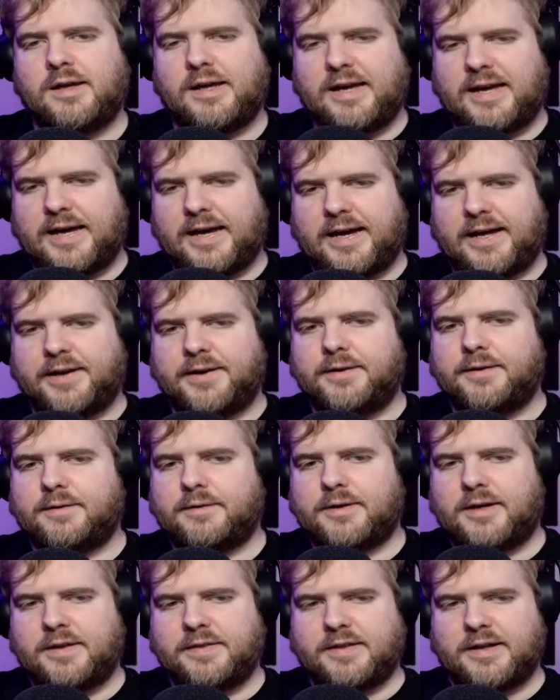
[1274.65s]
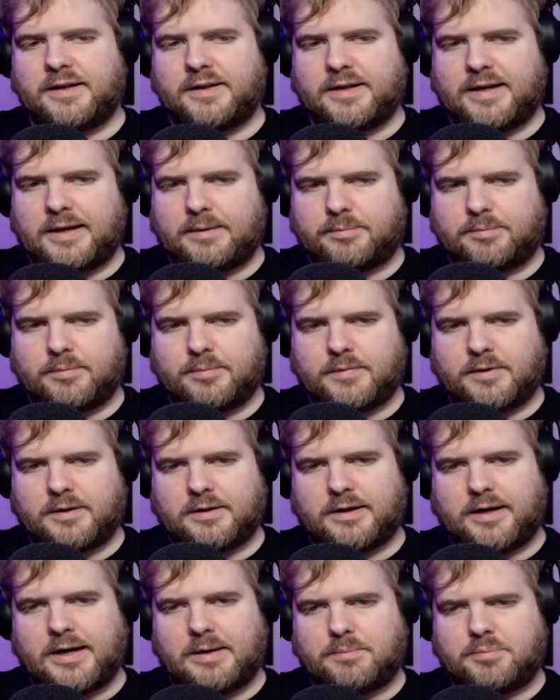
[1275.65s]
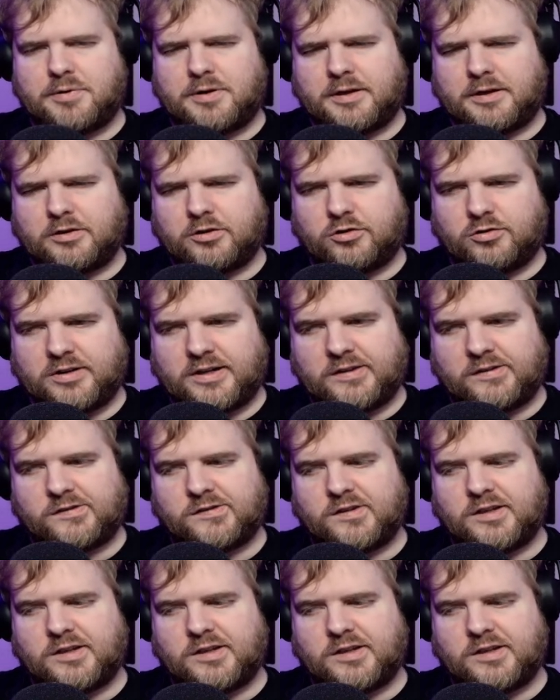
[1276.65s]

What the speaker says: and then that IP address.